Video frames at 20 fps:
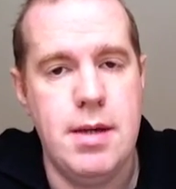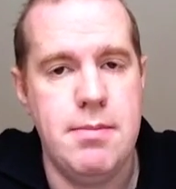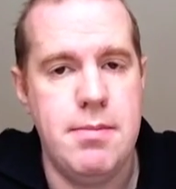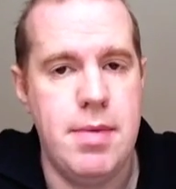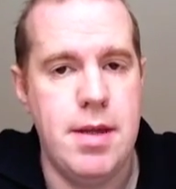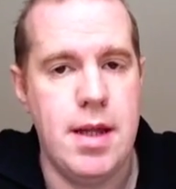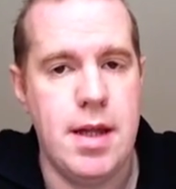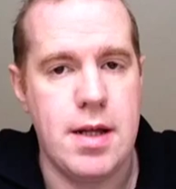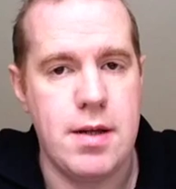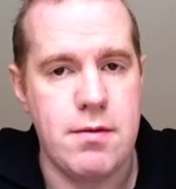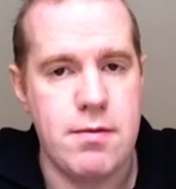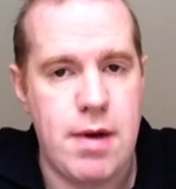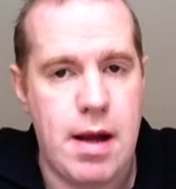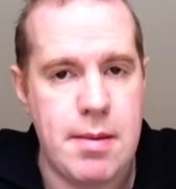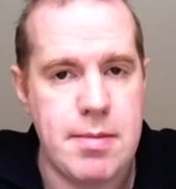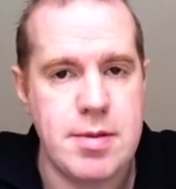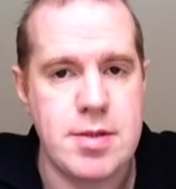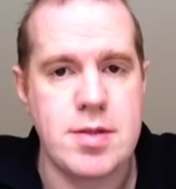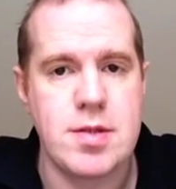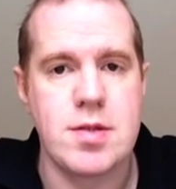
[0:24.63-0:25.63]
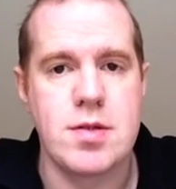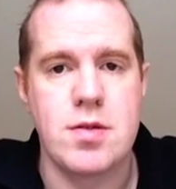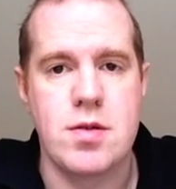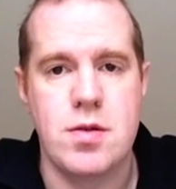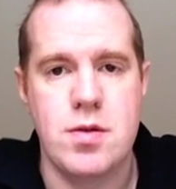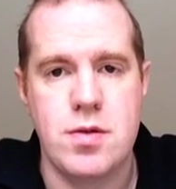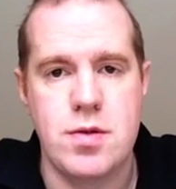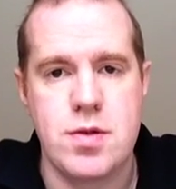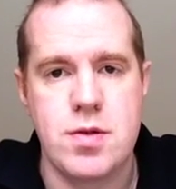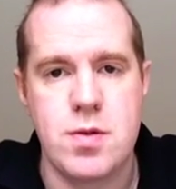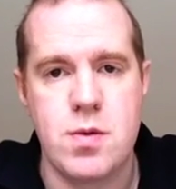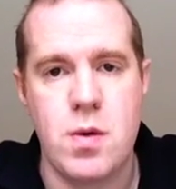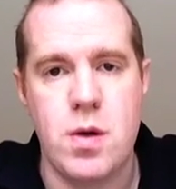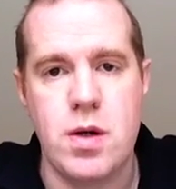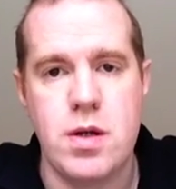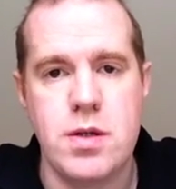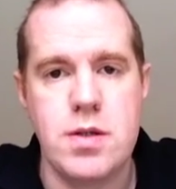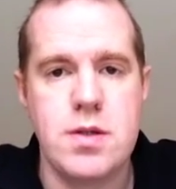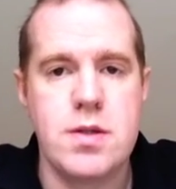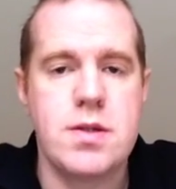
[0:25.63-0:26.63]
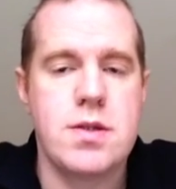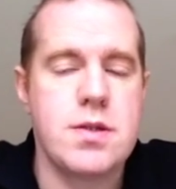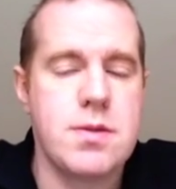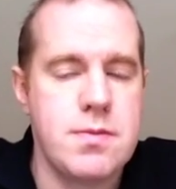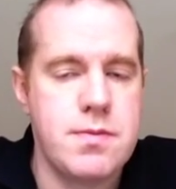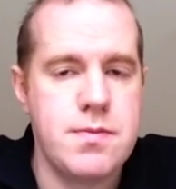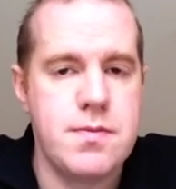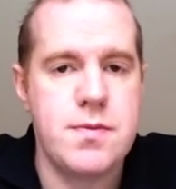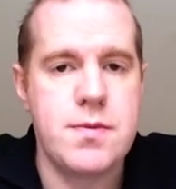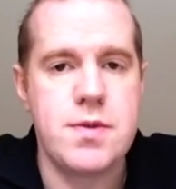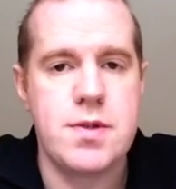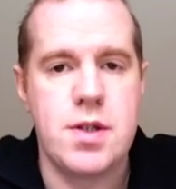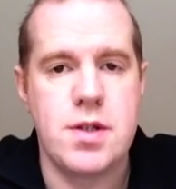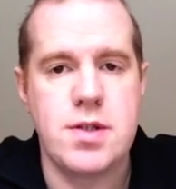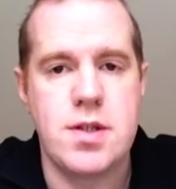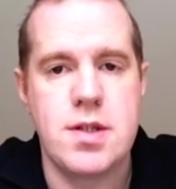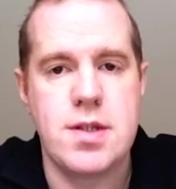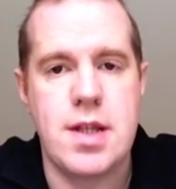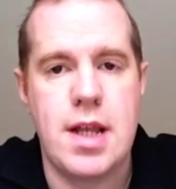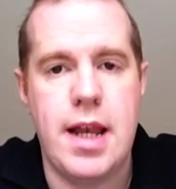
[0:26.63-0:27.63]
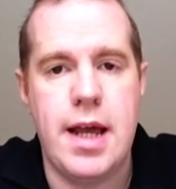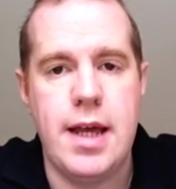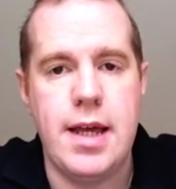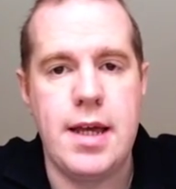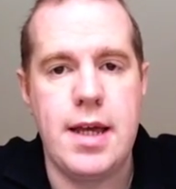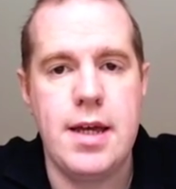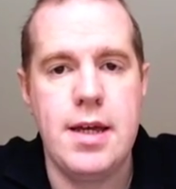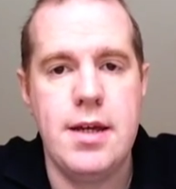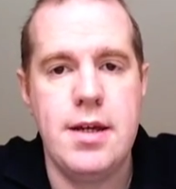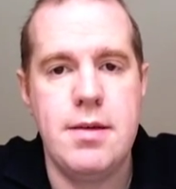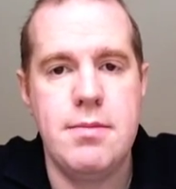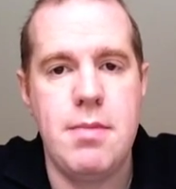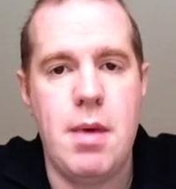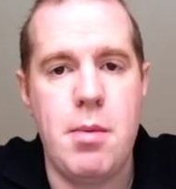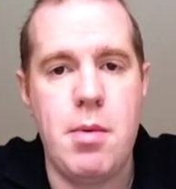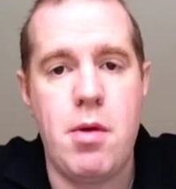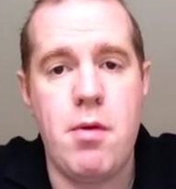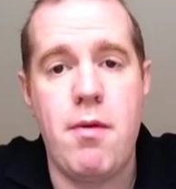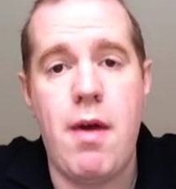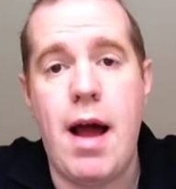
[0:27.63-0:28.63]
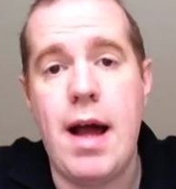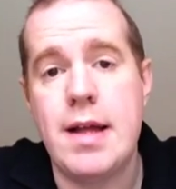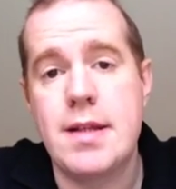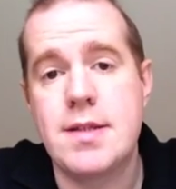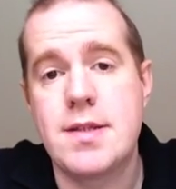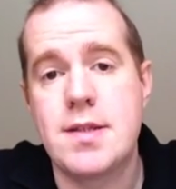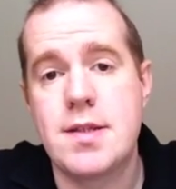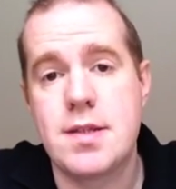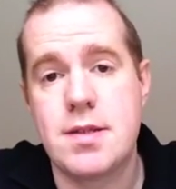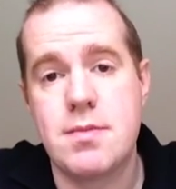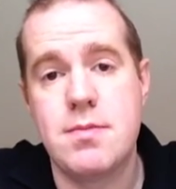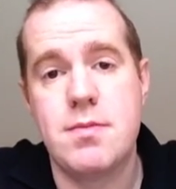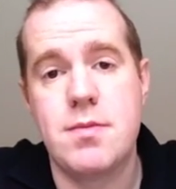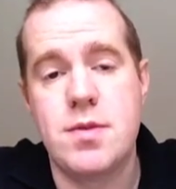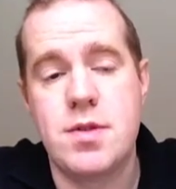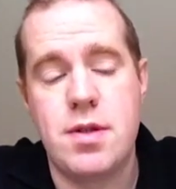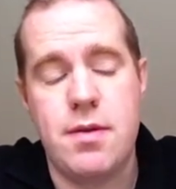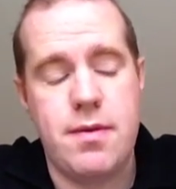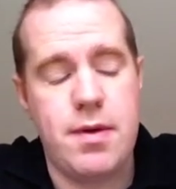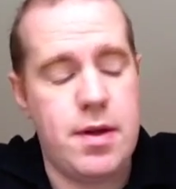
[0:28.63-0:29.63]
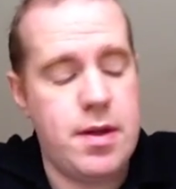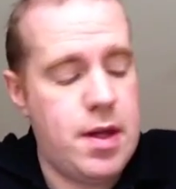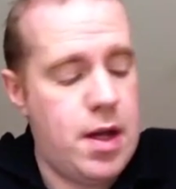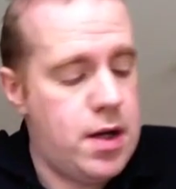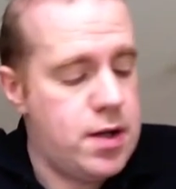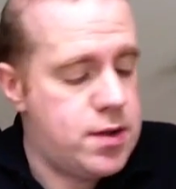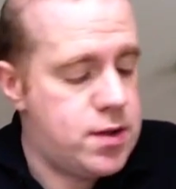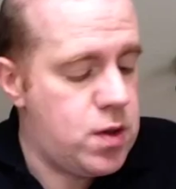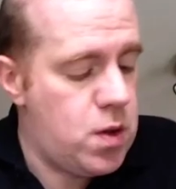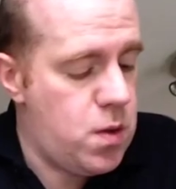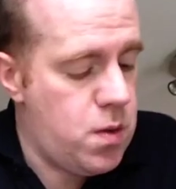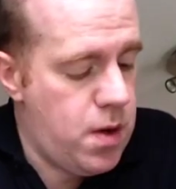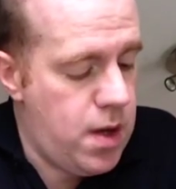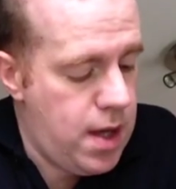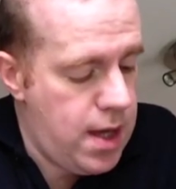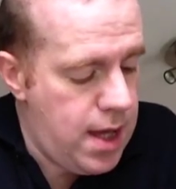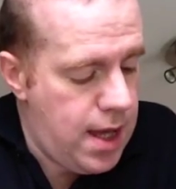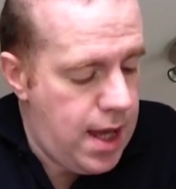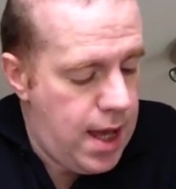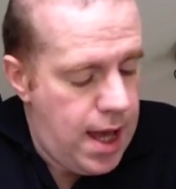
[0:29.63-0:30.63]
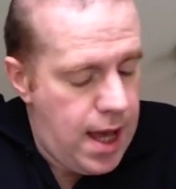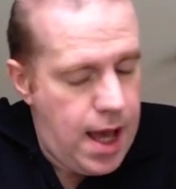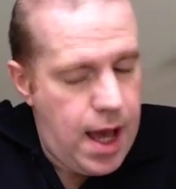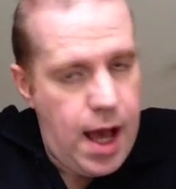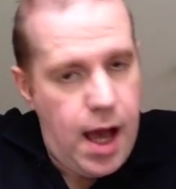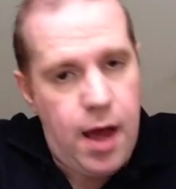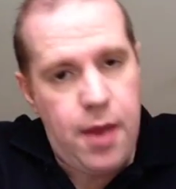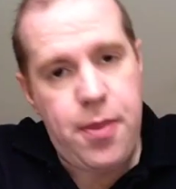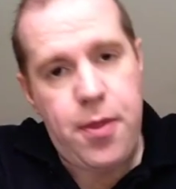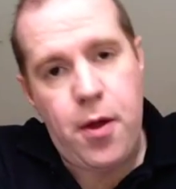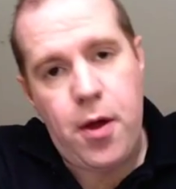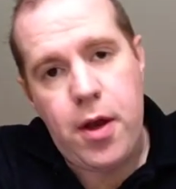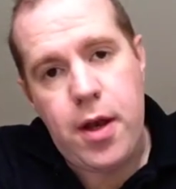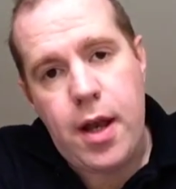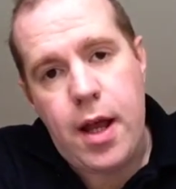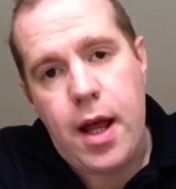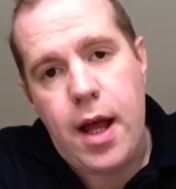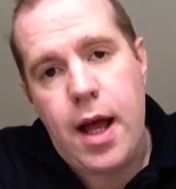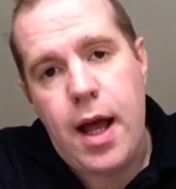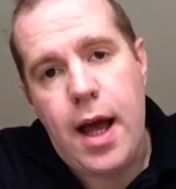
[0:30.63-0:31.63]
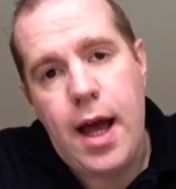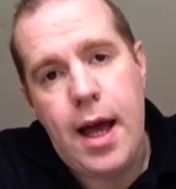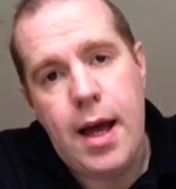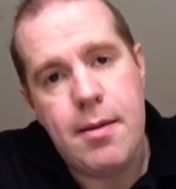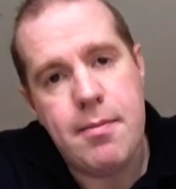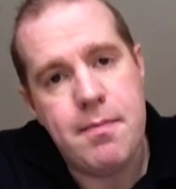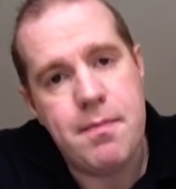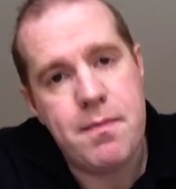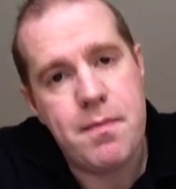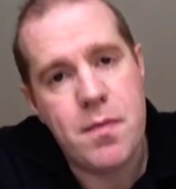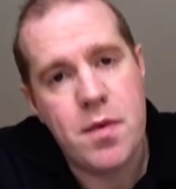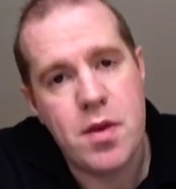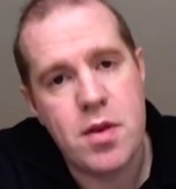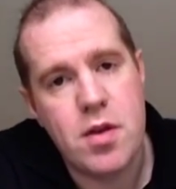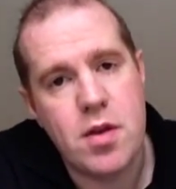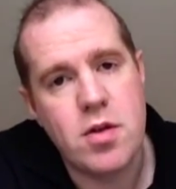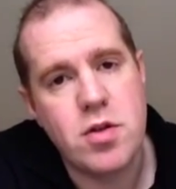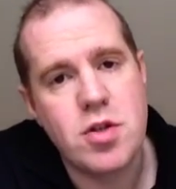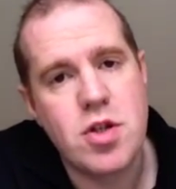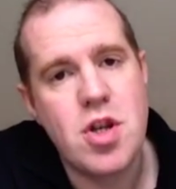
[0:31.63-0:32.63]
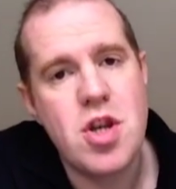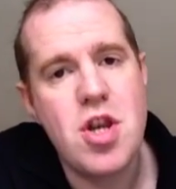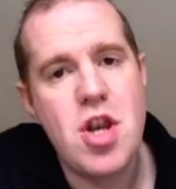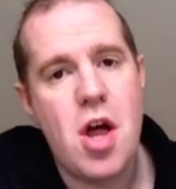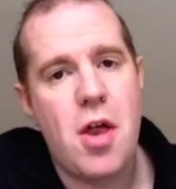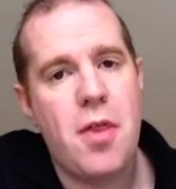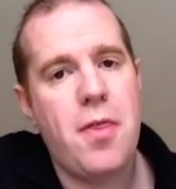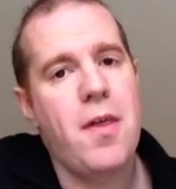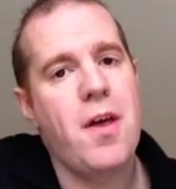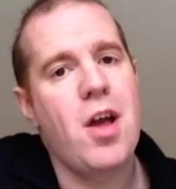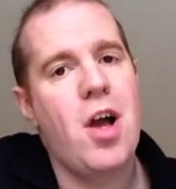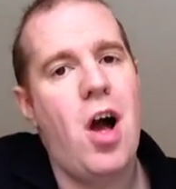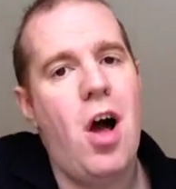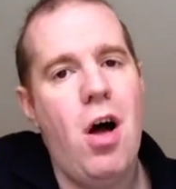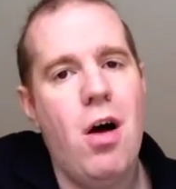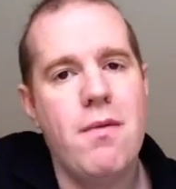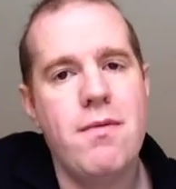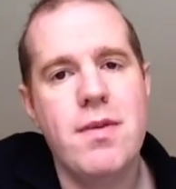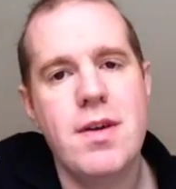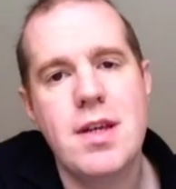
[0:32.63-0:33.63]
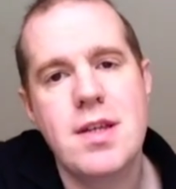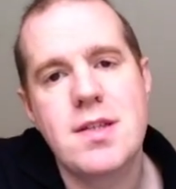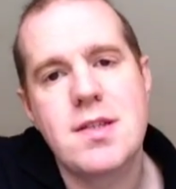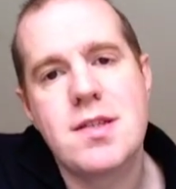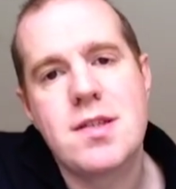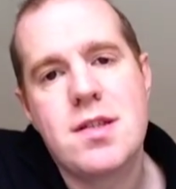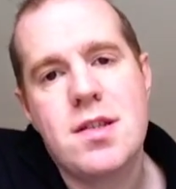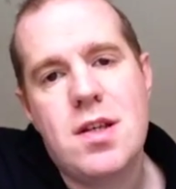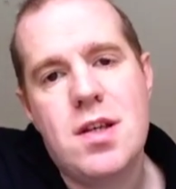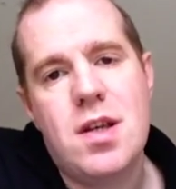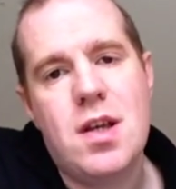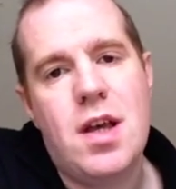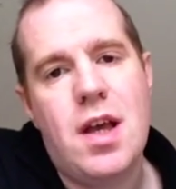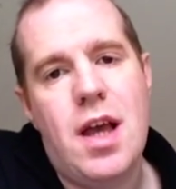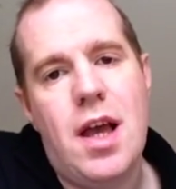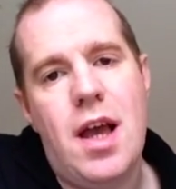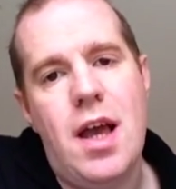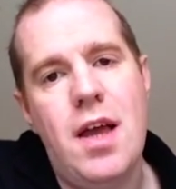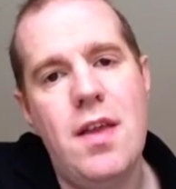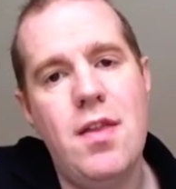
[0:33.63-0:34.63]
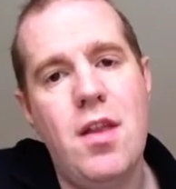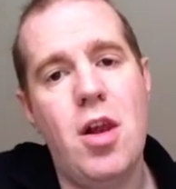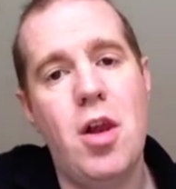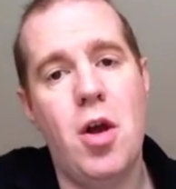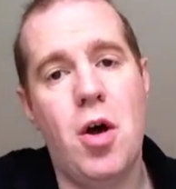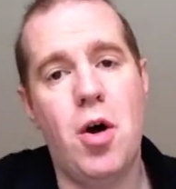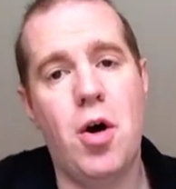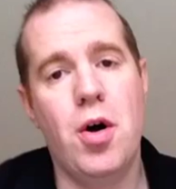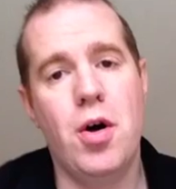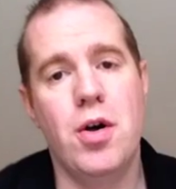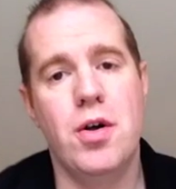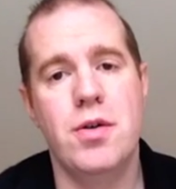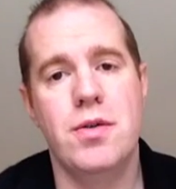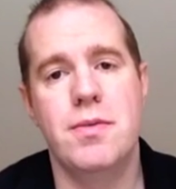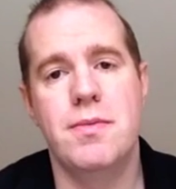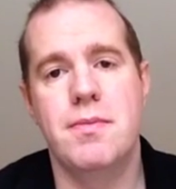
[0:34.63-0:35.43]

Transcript: be that rabbits or squirrels, such as the like, maybe rats, stuff out there. So I thought there's nothing obvious in the law